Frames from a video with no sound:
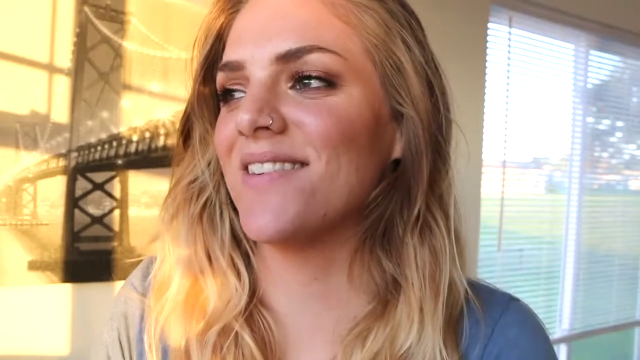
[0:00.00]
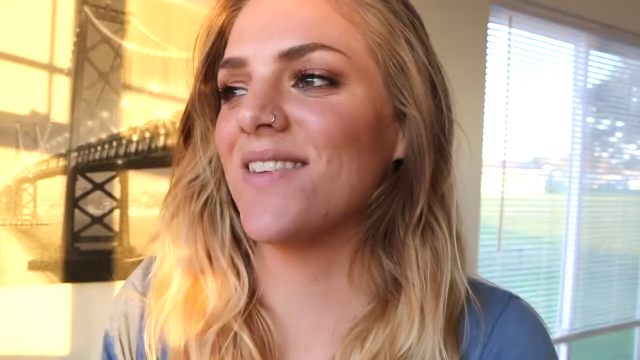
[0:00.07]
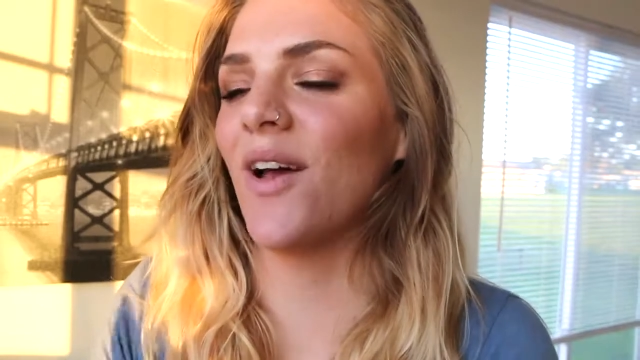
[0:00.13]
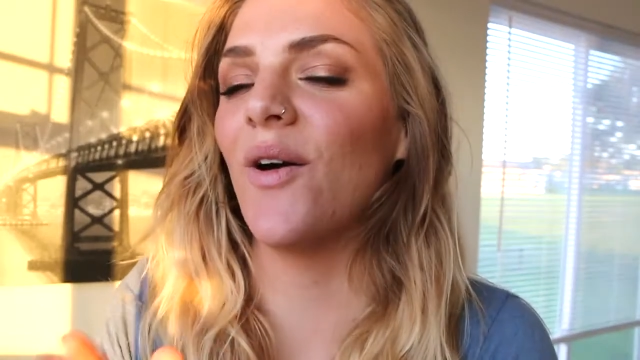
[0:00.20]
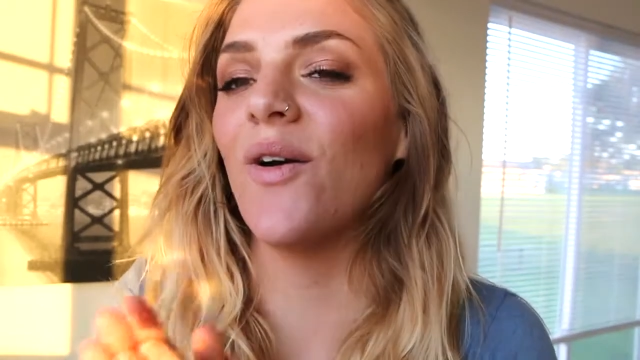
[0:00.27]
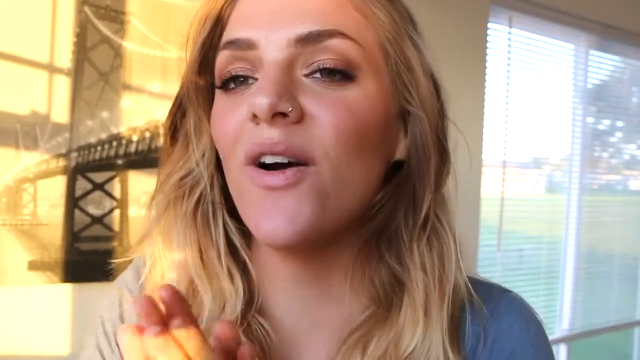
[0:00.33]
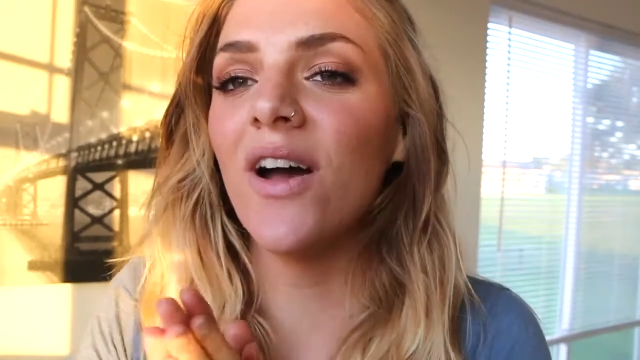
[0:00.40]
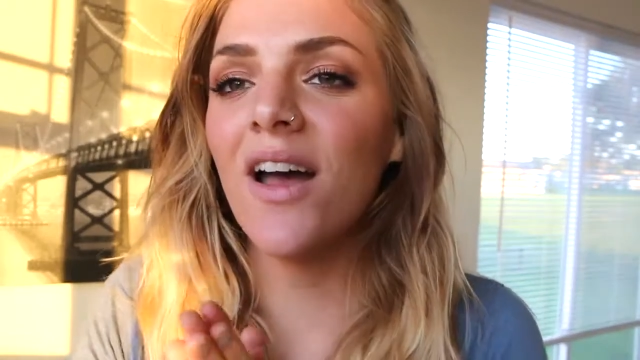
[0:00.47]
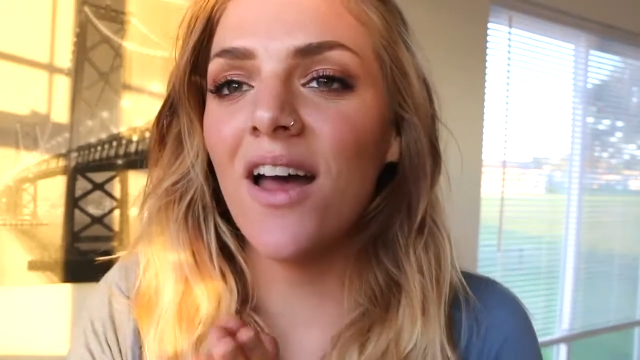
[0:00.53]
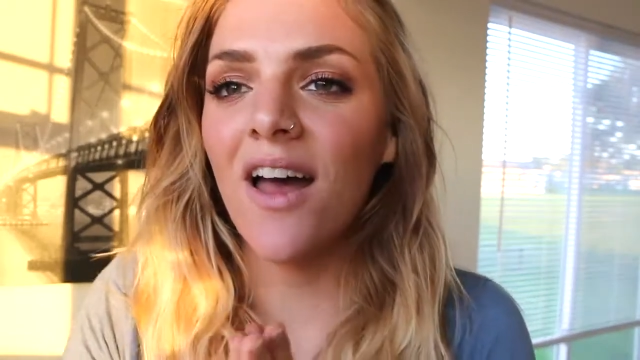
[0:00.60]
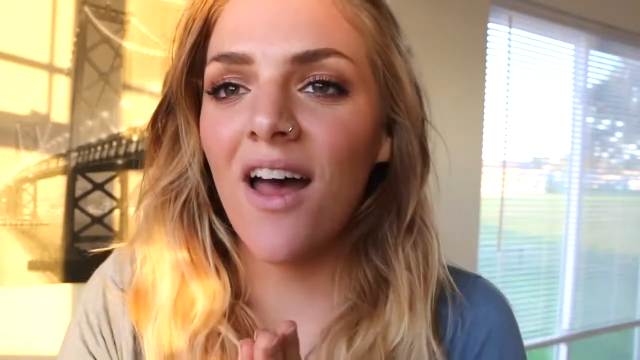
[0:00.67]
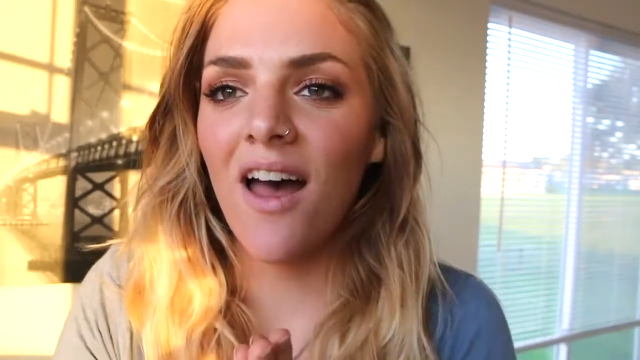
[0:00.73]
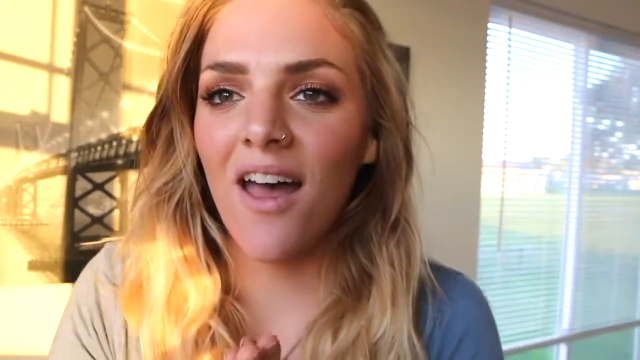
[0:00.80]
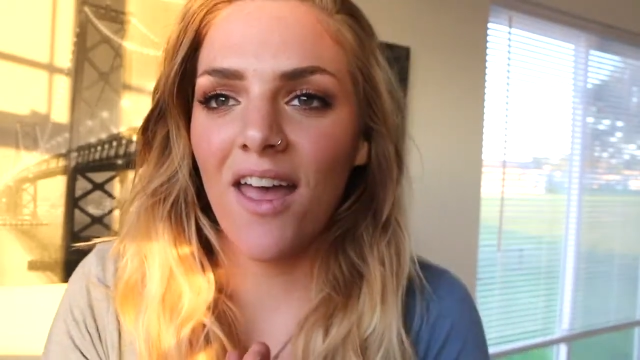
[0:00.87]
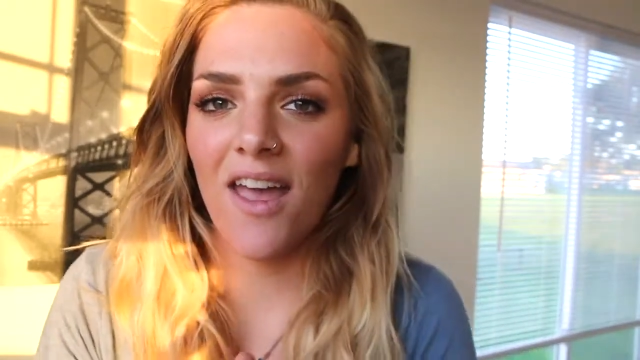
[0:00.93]
So,
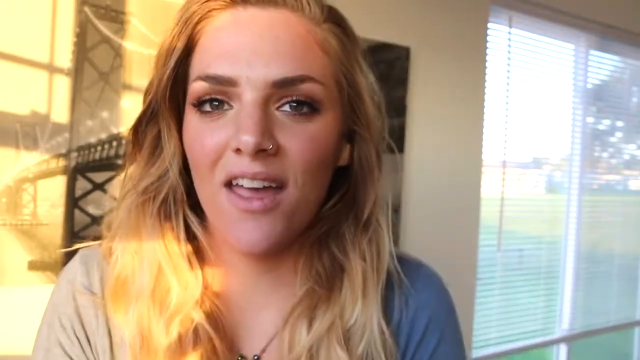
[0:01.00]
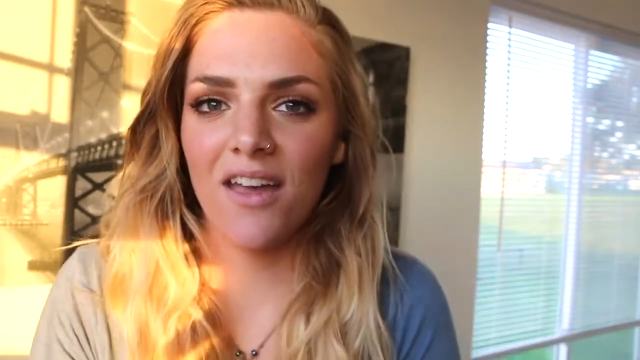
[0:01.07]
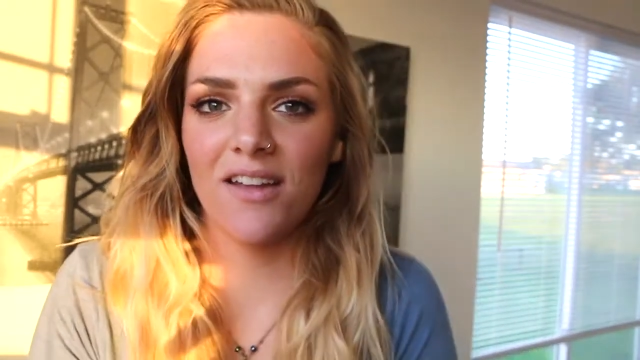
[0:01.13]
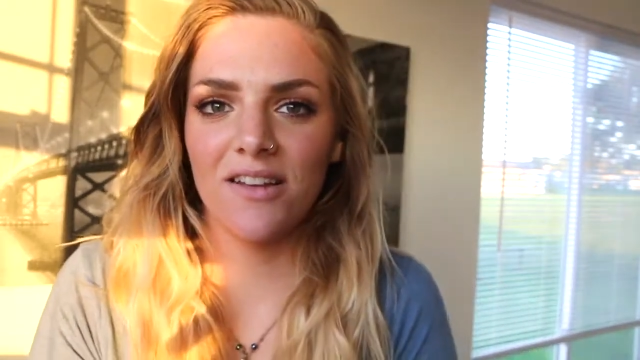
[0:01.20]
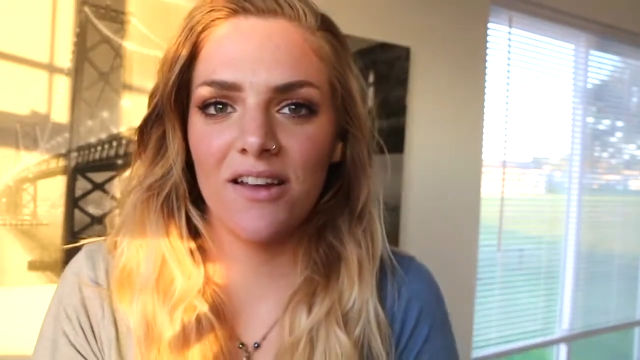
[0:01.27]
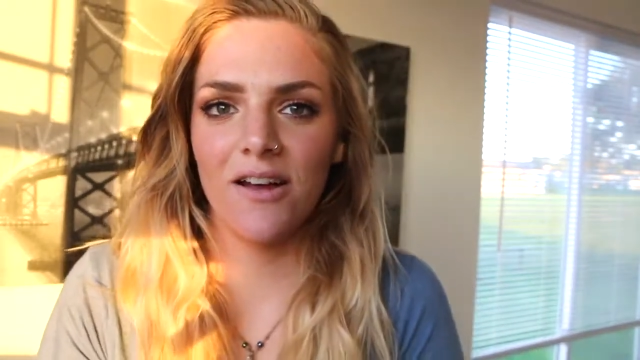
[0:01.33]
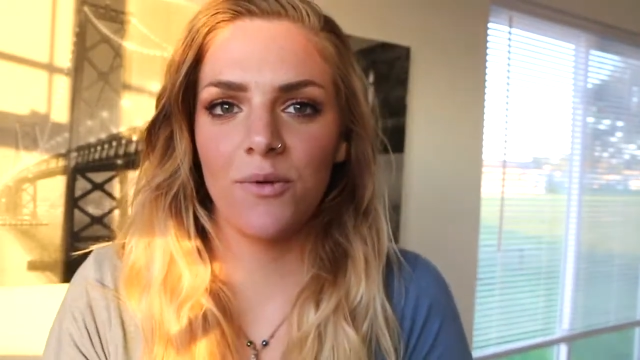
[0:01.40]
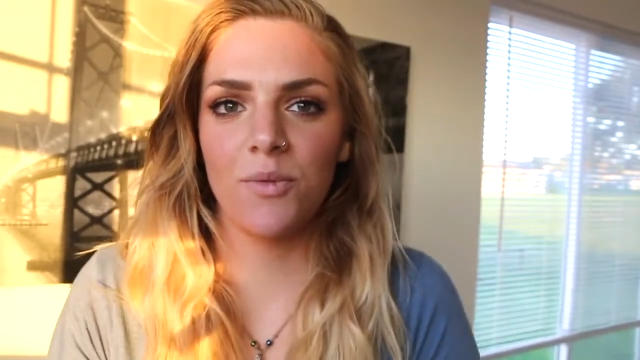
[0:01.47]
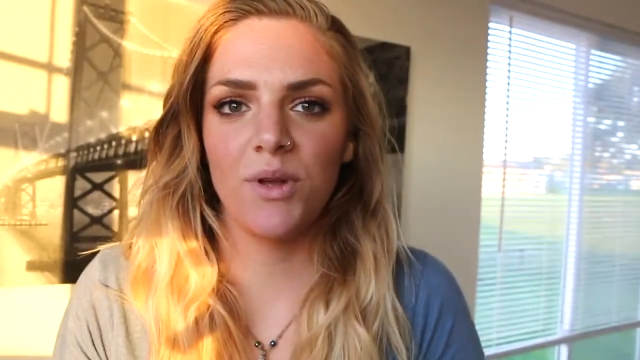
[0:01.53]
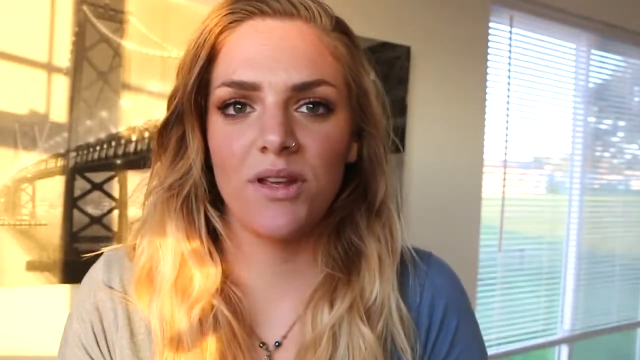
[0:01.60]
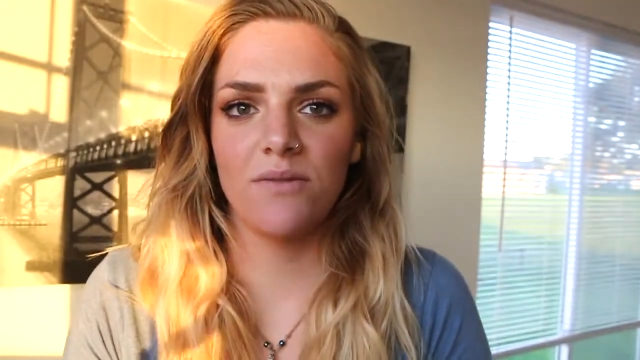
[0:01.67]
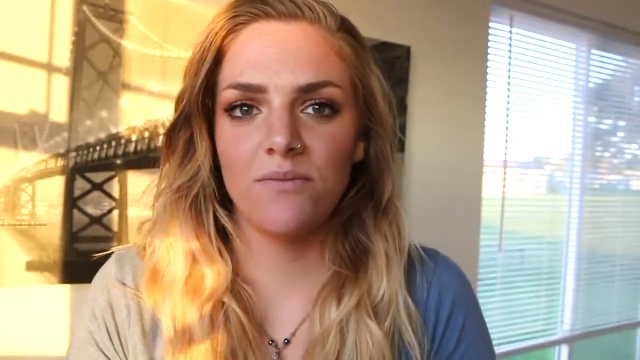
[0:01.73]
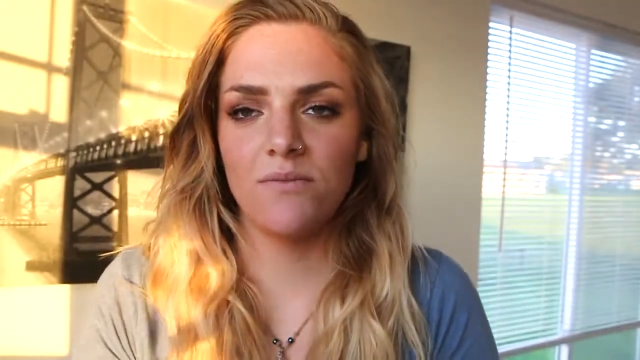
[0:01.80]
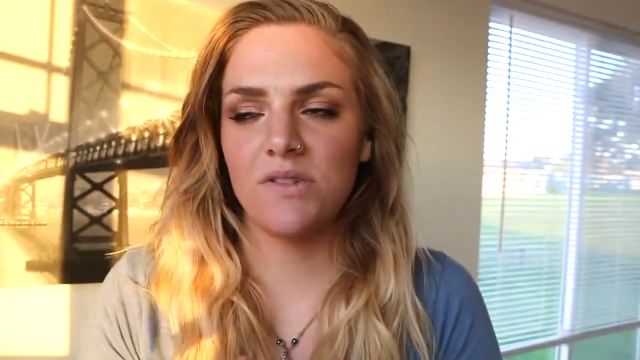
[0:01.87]
and we